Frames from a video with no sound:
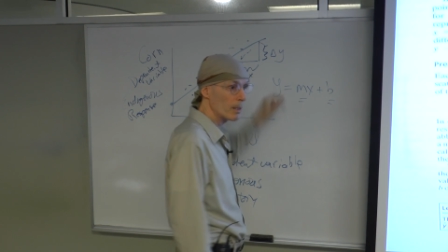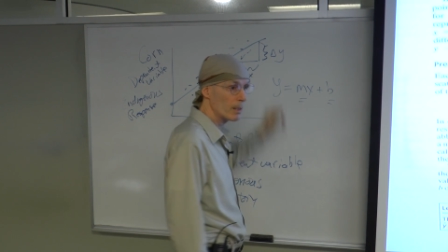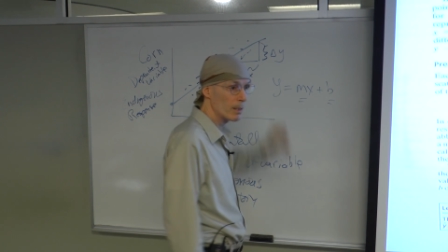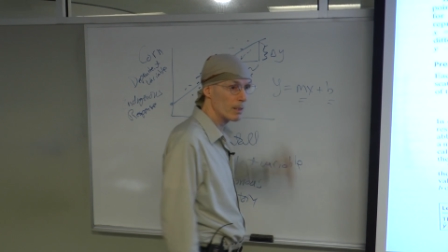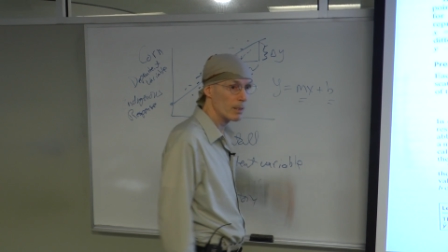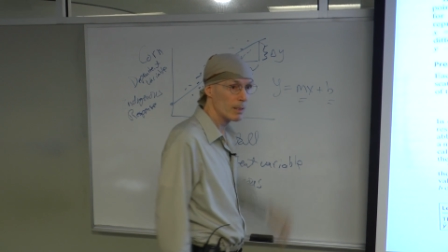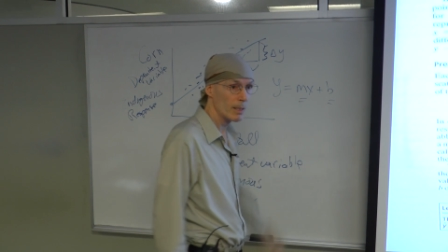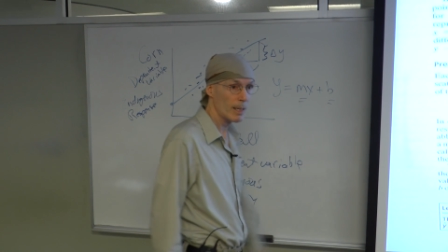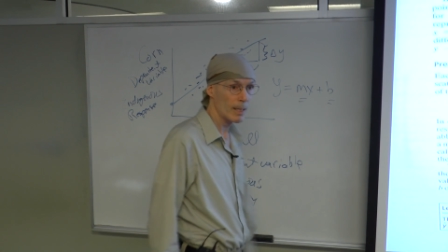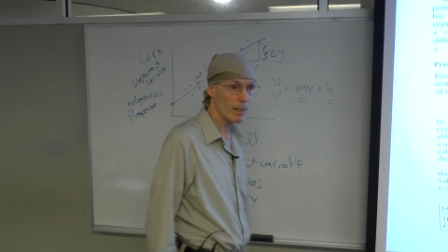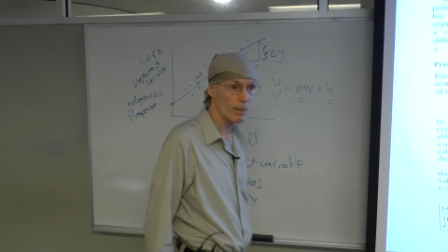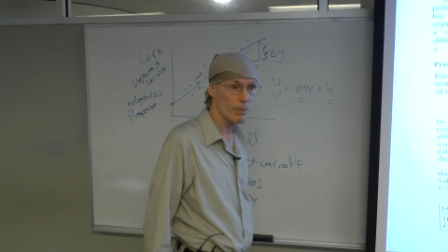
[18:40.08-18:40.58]
an
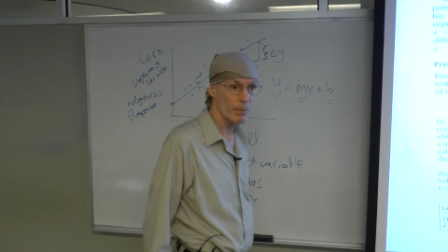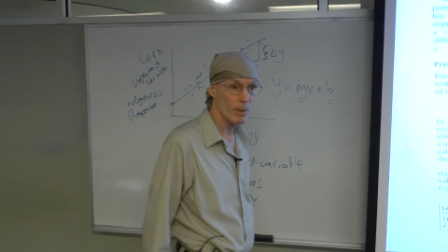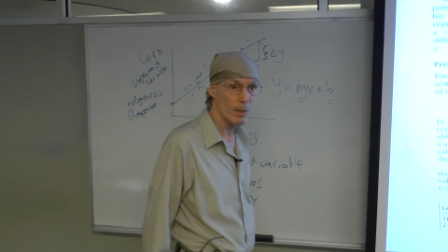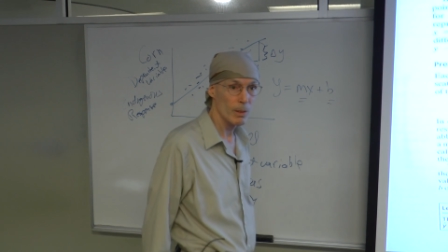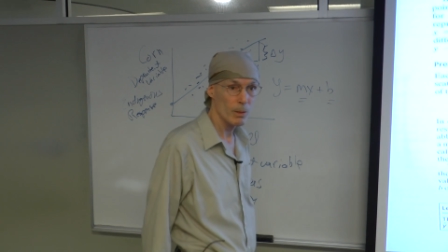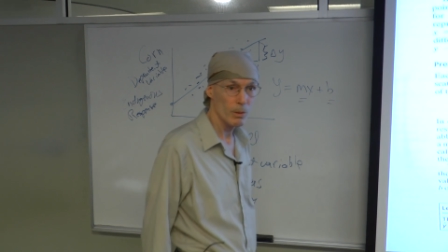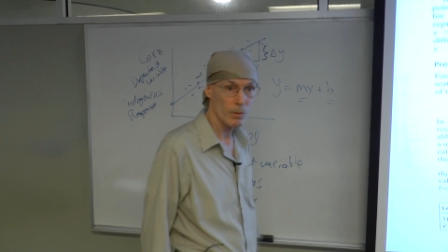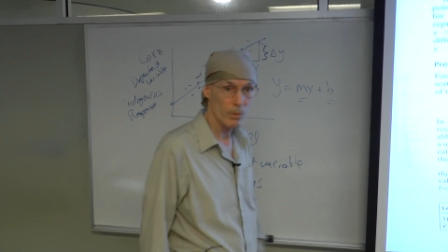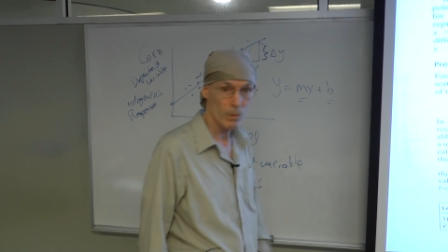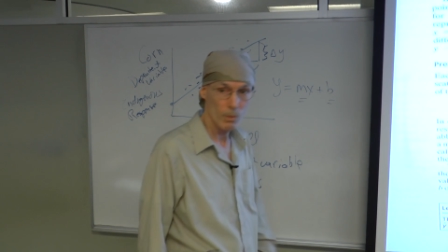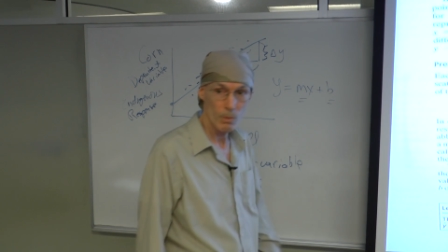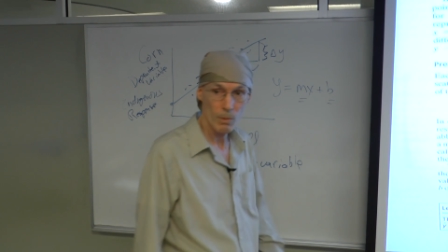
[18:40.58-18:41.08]
exact
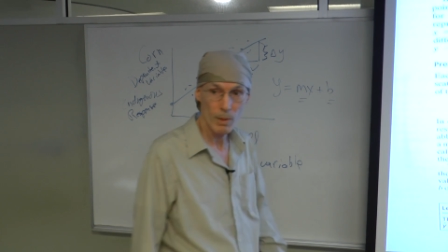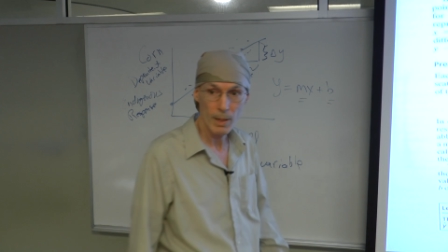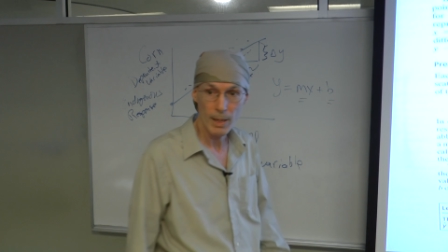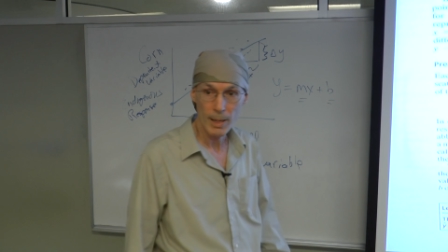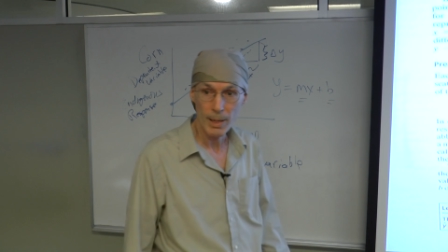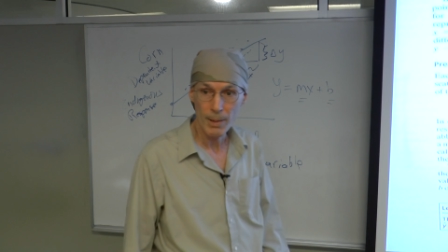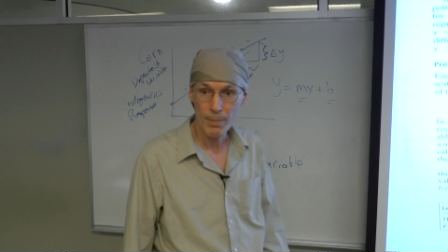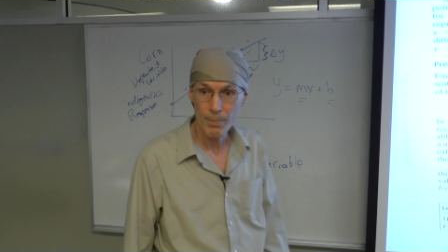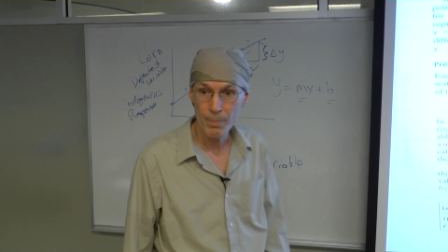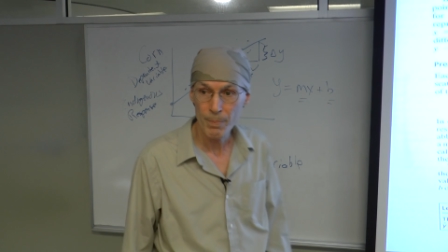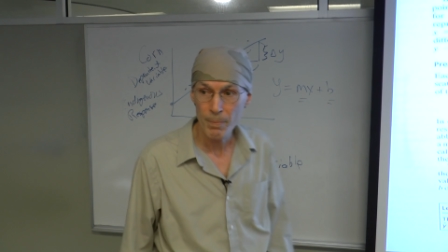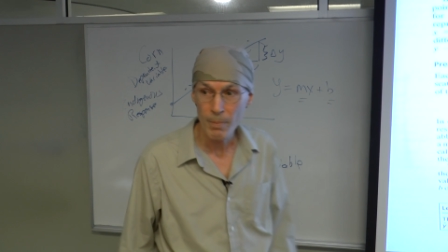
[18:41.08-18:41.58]
value for
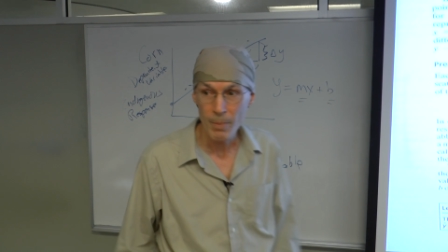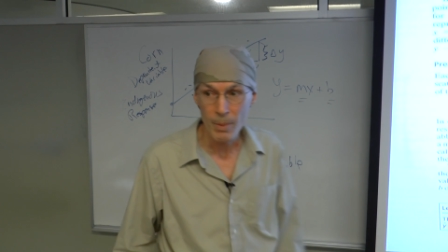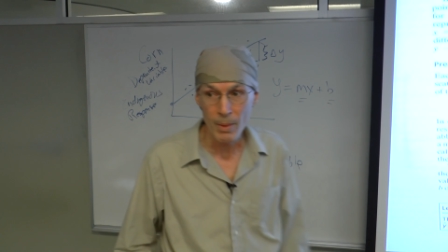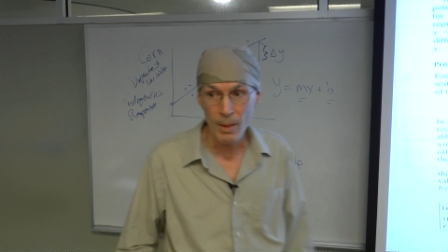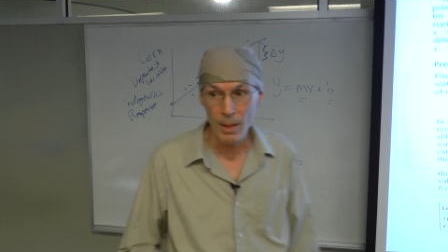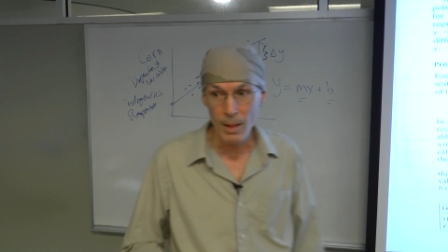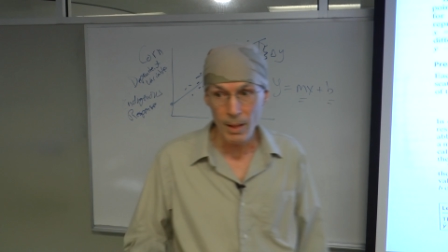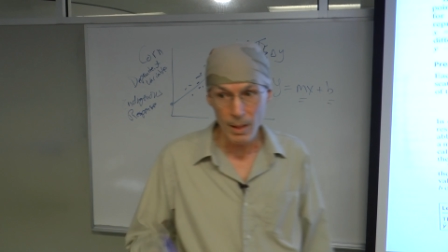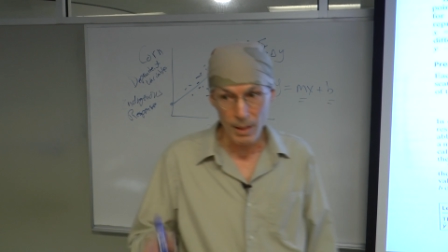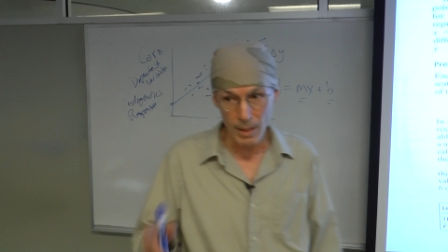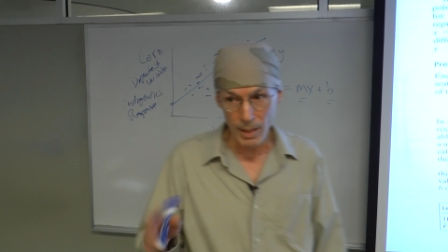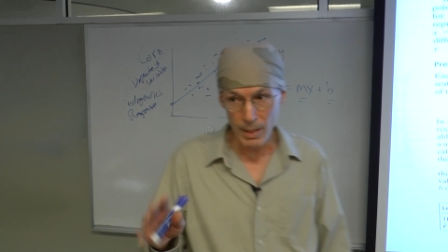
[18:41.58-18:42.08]
y.
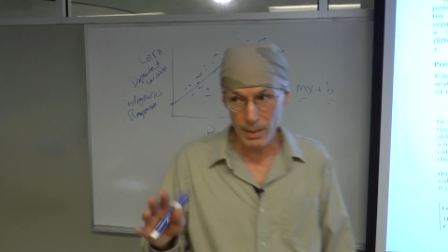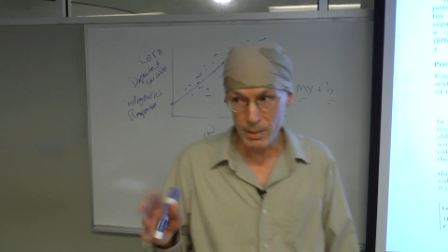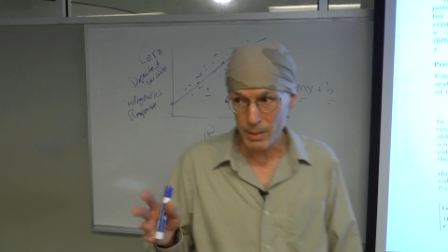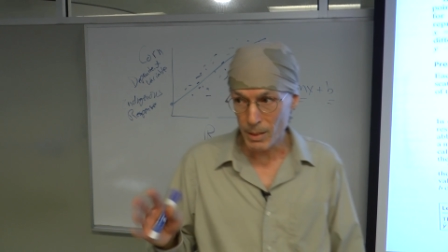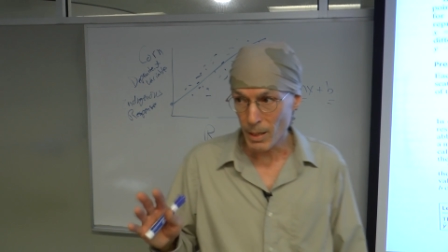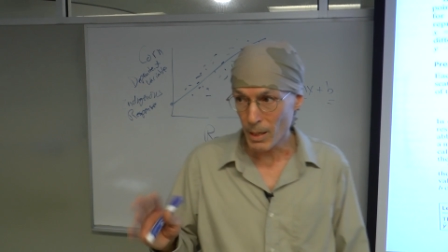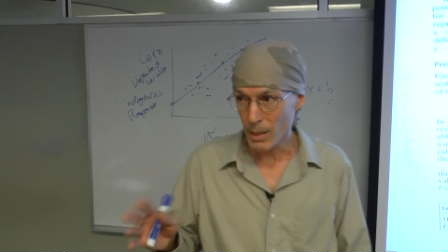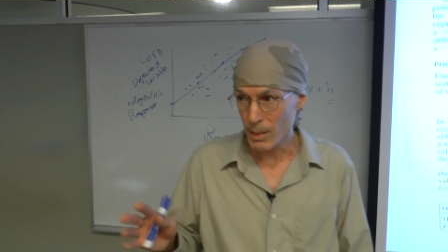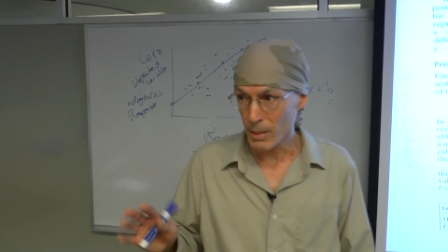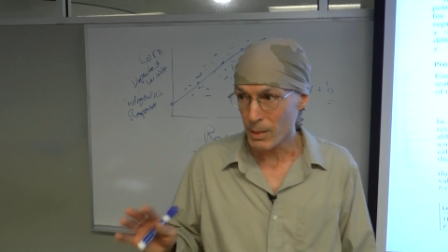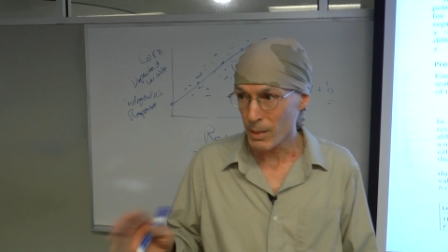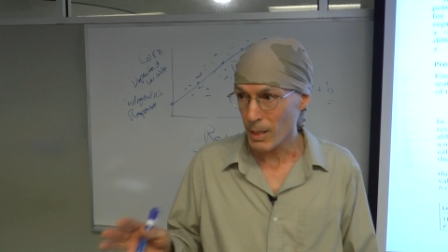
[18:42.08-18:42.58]
That's
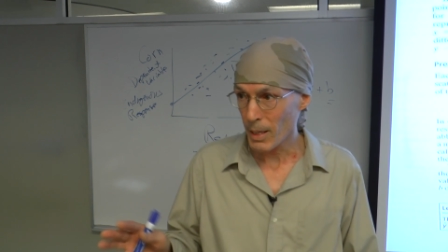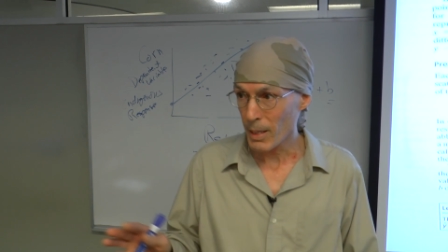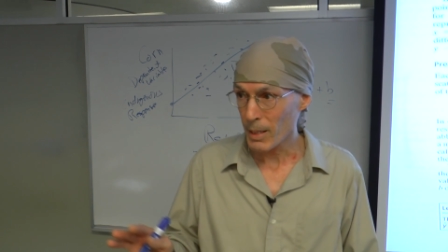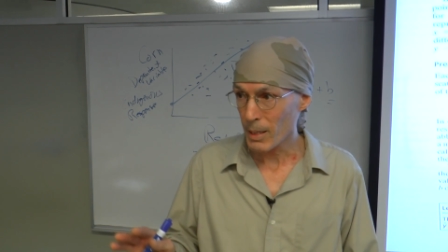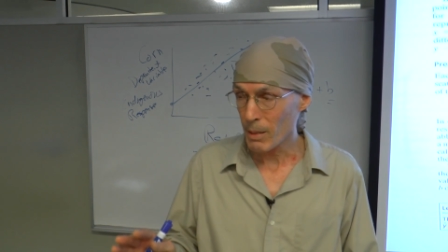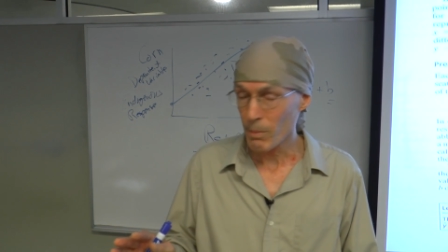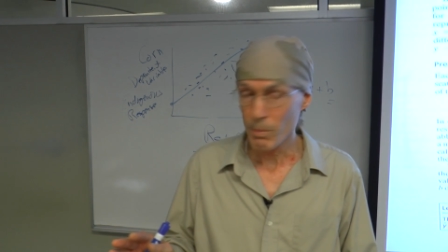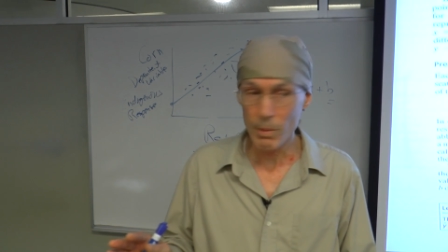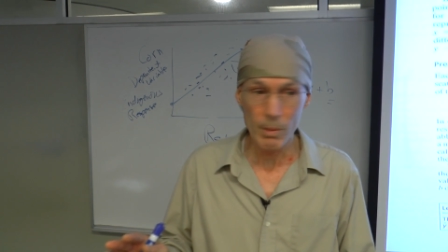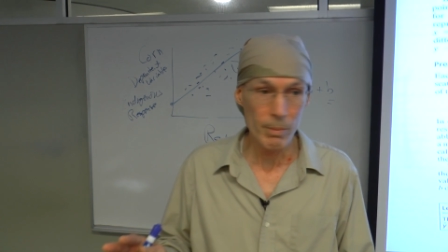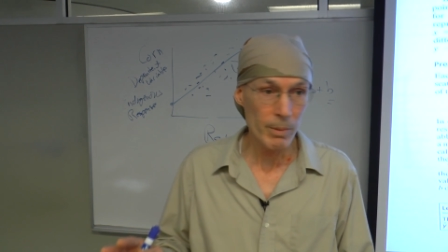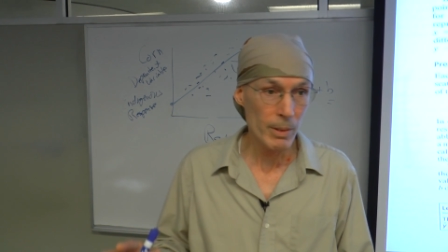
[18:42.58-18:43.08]
not
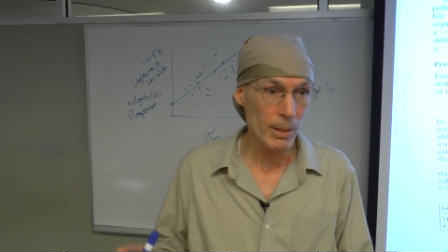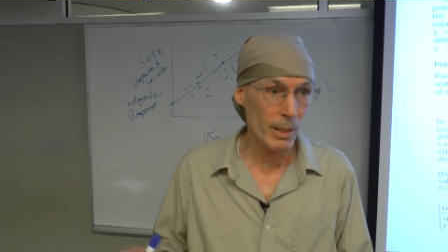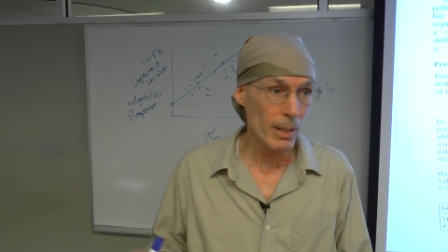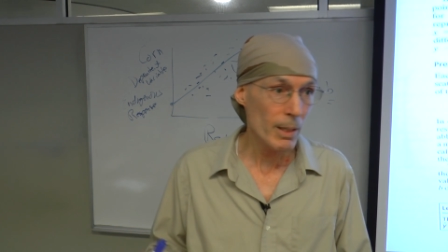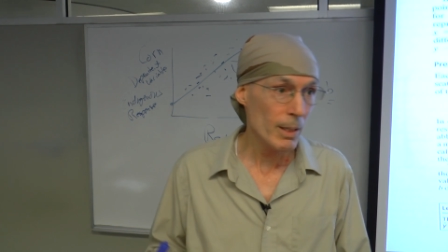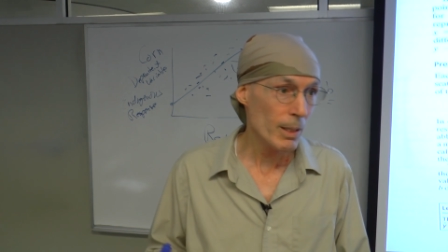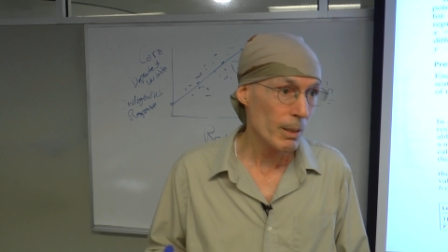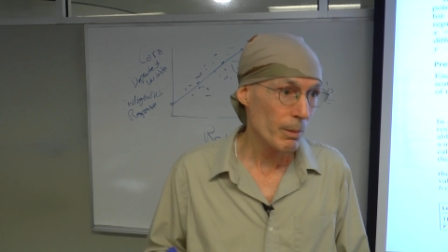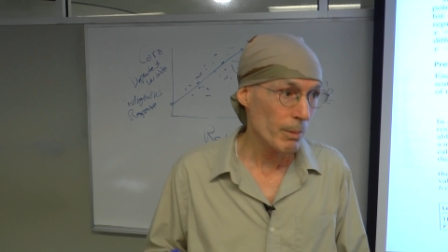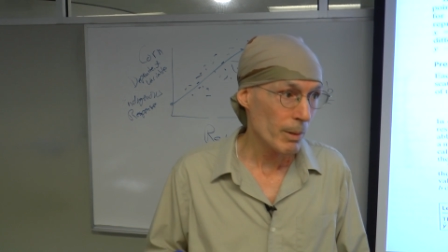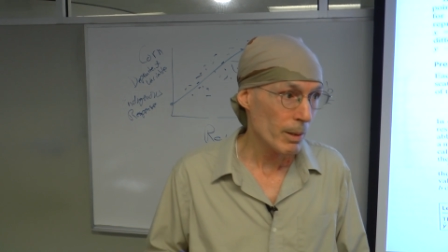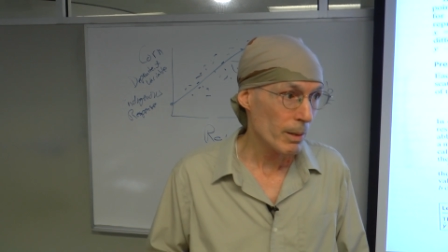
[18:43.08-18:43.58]
exactly what we're
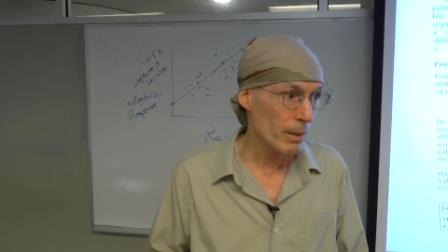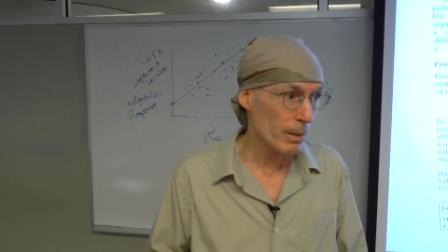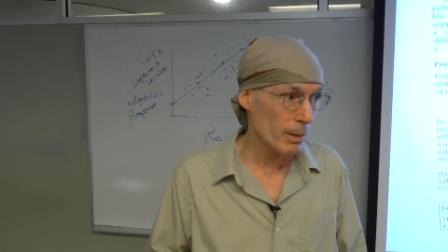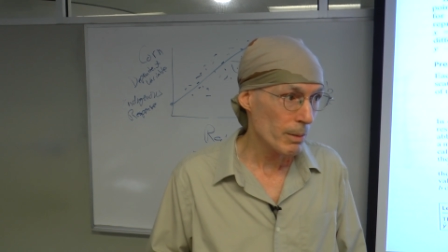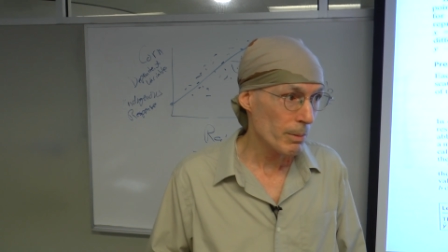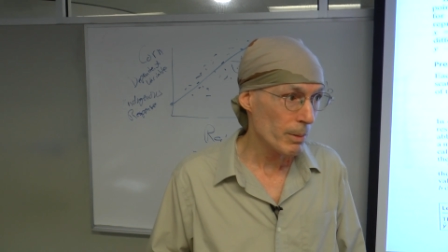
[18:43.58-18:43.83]
dealing with